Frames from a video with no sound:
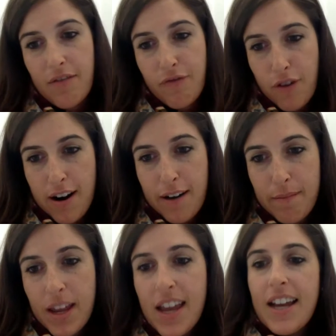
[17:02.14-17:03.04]
in the
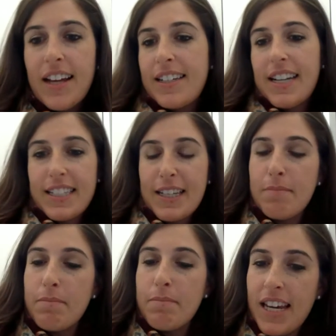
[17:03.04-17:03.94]
forum
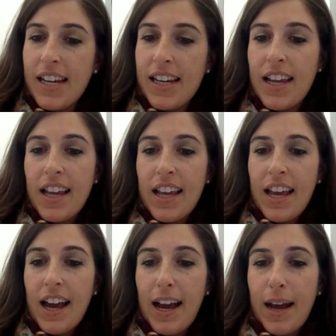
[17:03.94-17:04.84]
doesn't mean
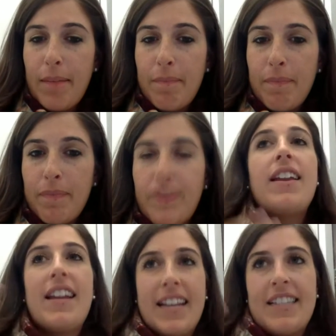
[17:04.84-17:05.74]
that
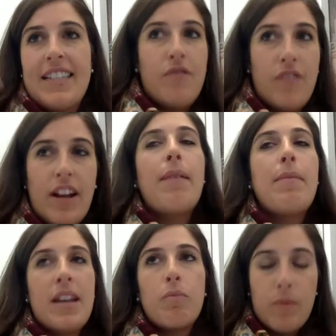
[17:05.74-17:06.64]
it gets in. I
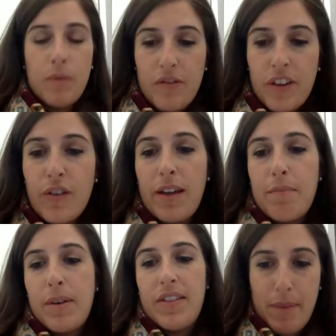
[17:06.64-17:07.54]
mean, we review it,
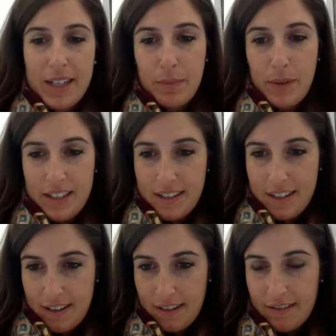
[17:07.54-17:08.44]
but the best place
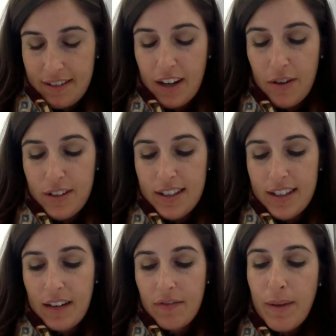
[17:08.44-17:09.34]
to go is the
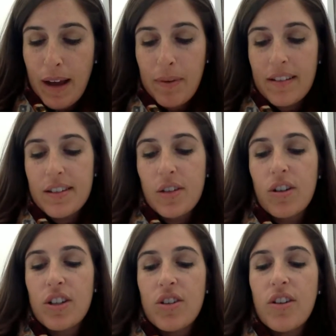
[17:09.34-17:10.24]
send feedback button. So
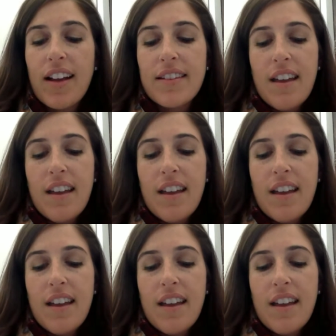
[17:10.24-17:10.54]
could you guys,